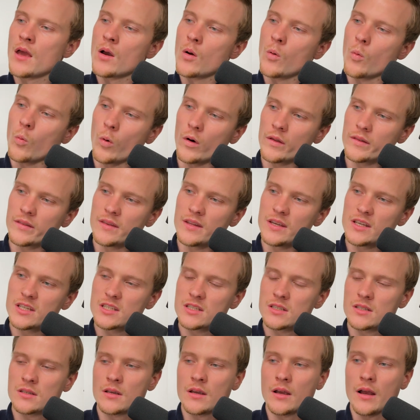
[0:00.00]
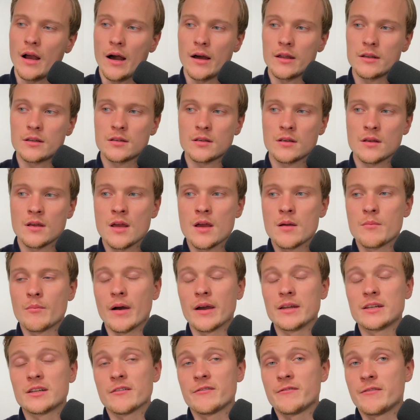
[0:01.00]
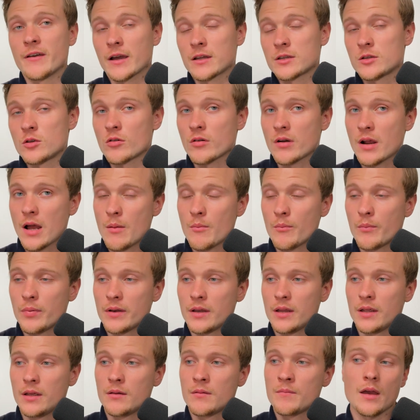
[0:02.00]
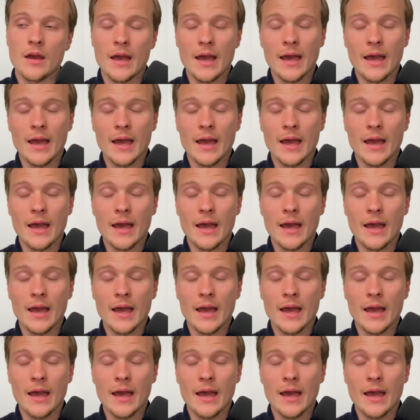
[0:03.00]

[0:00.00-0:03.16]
what this cut might affect your company.